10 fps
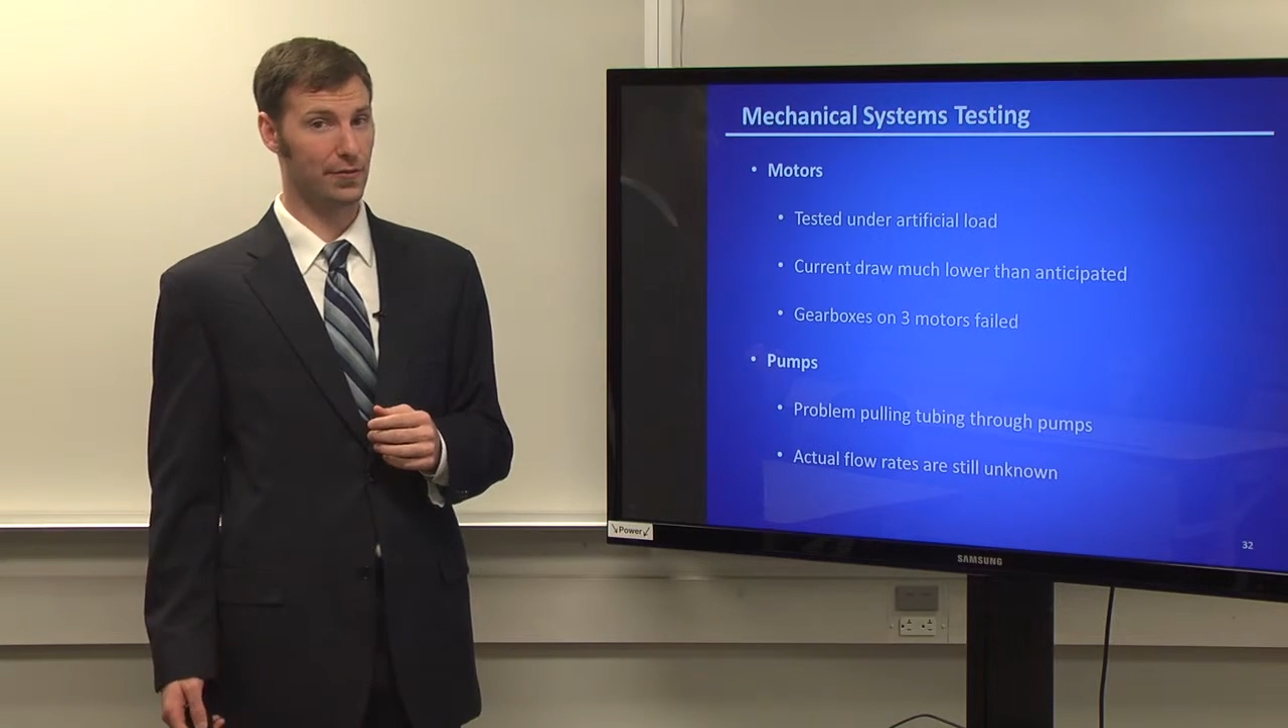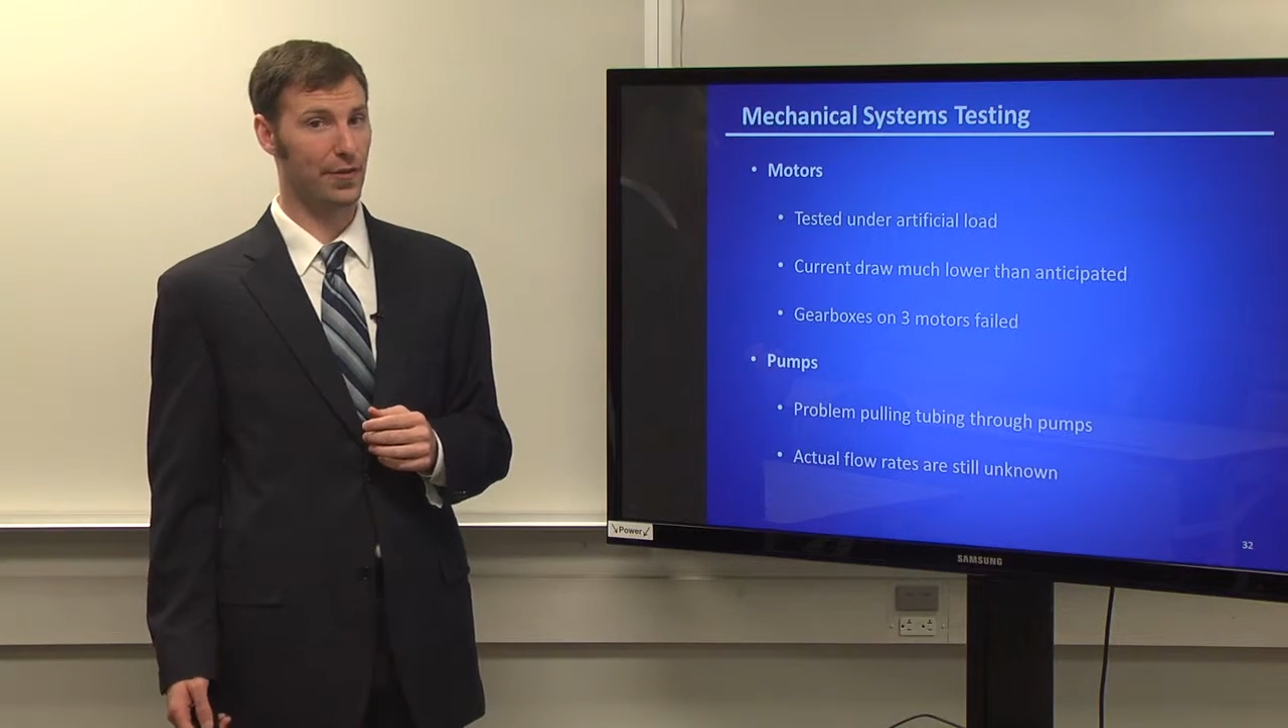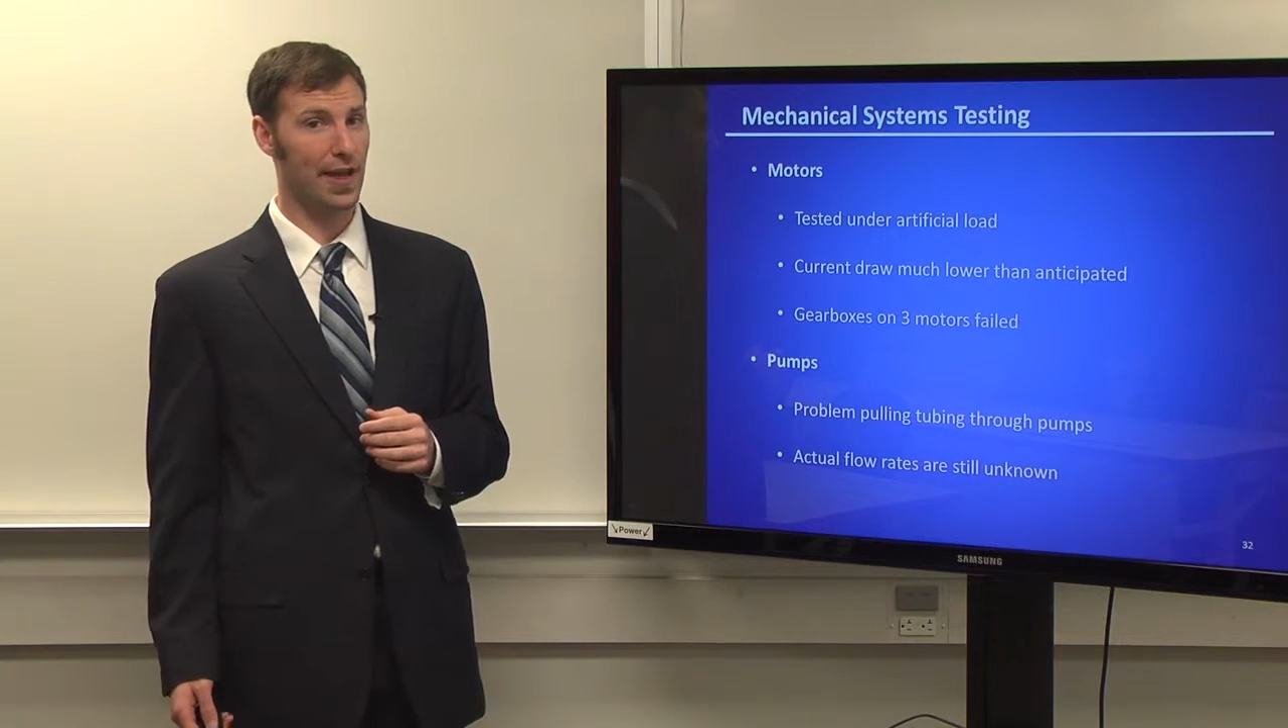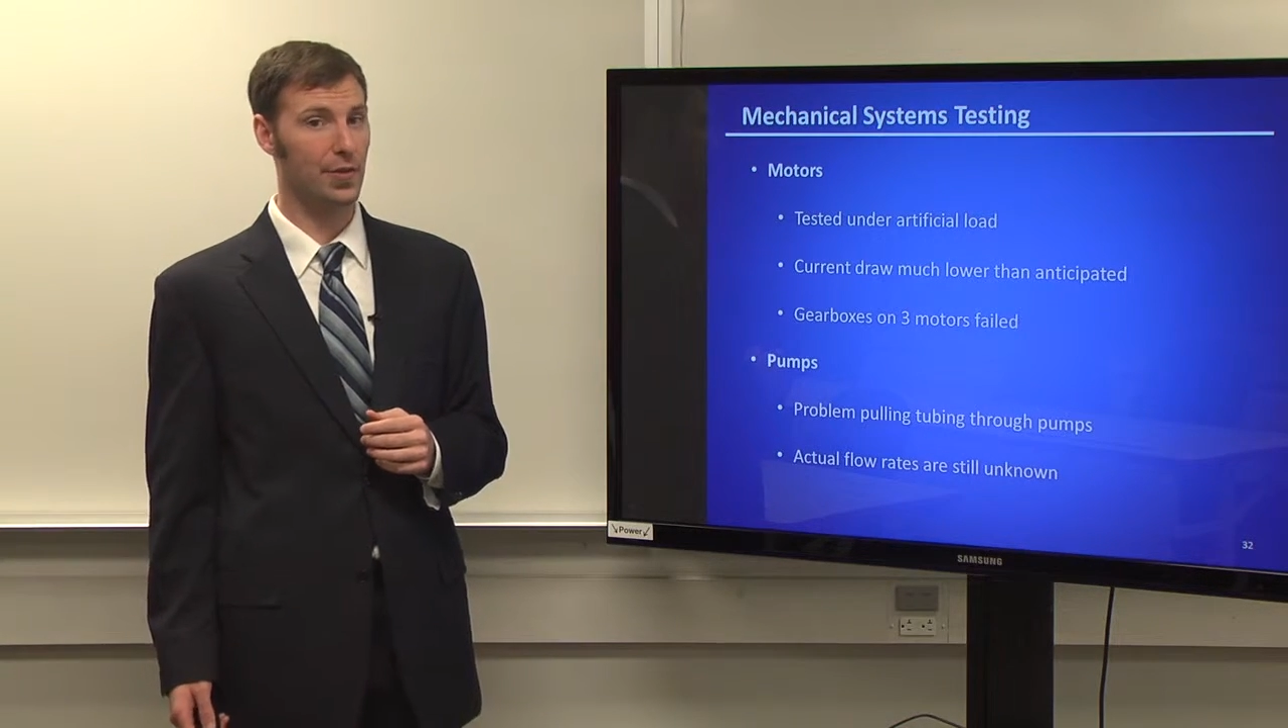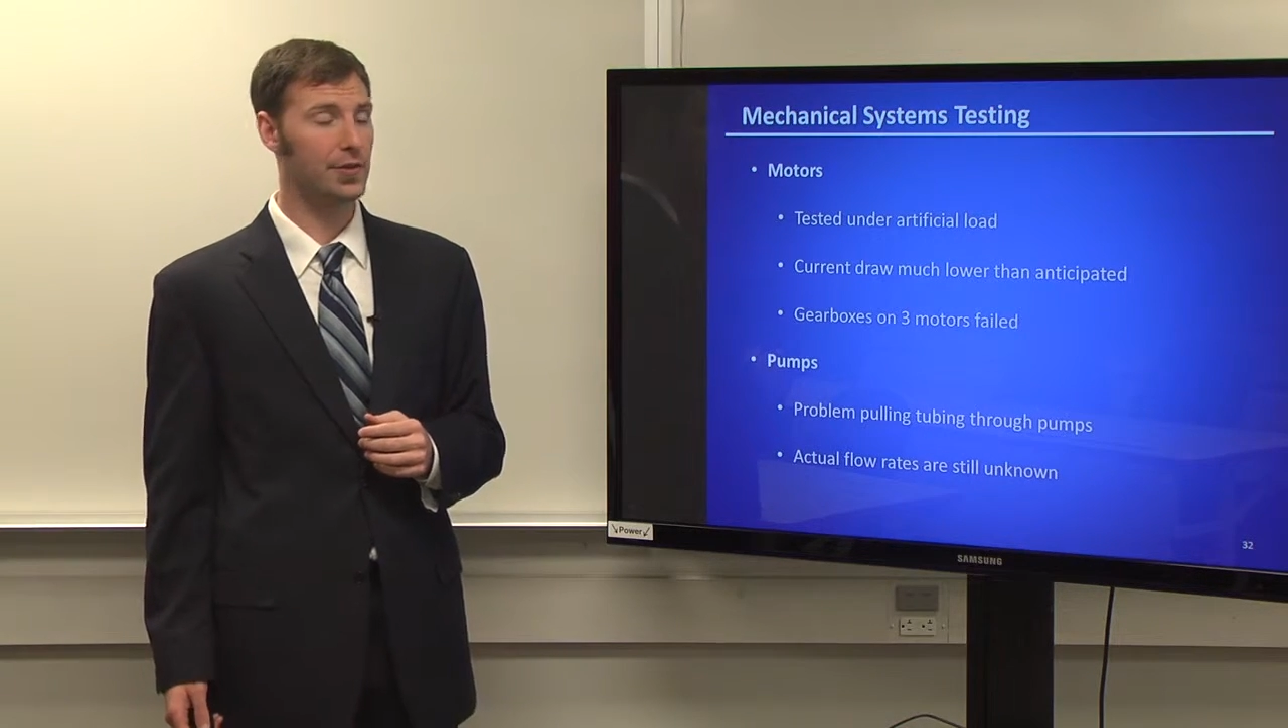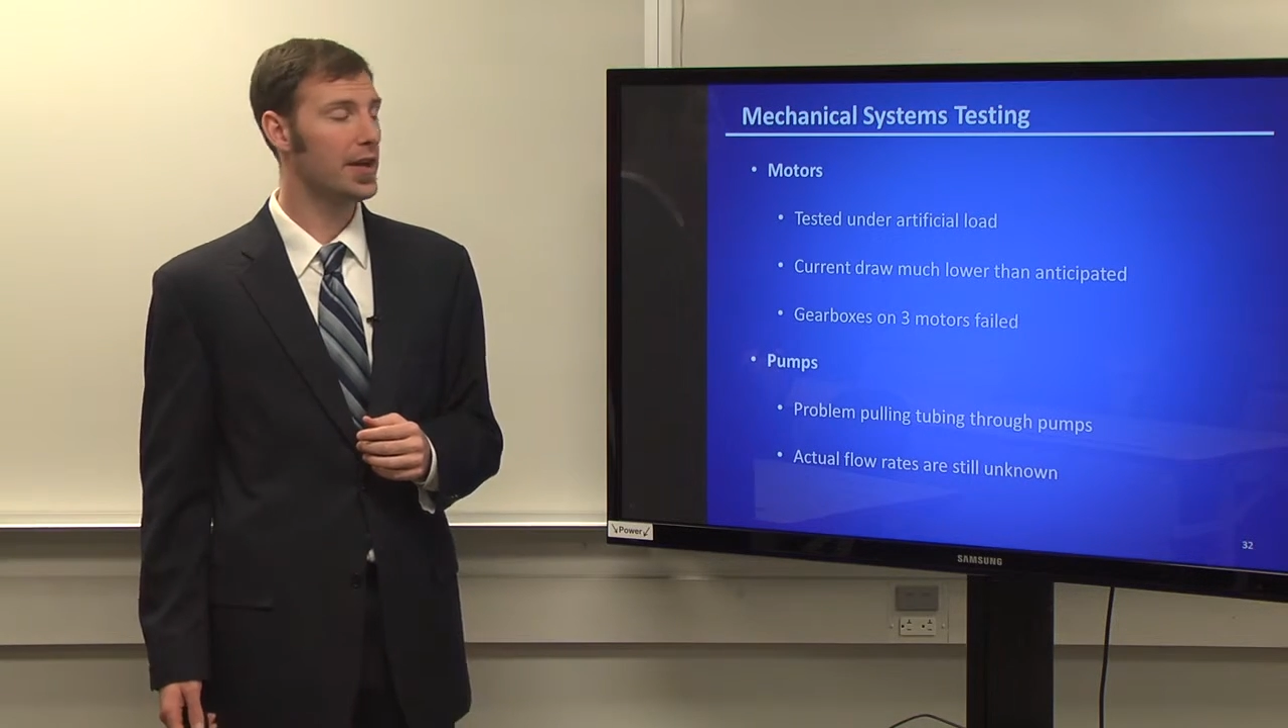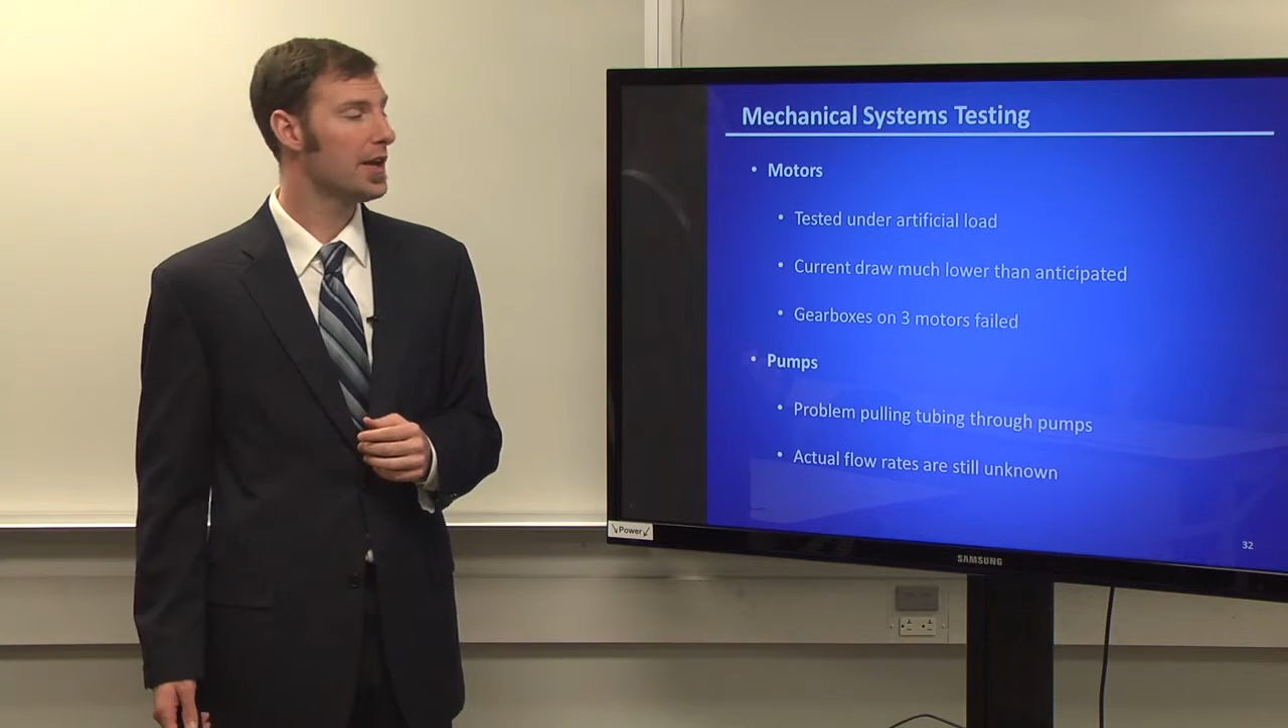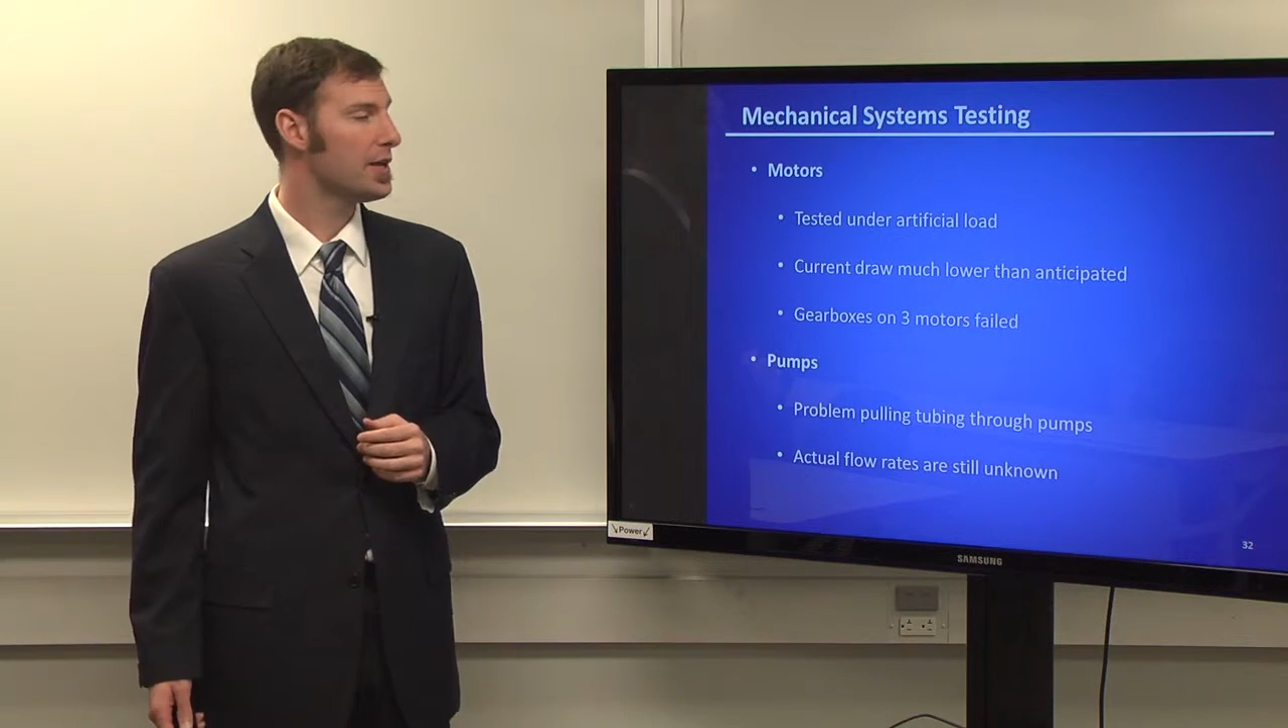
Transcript: failed.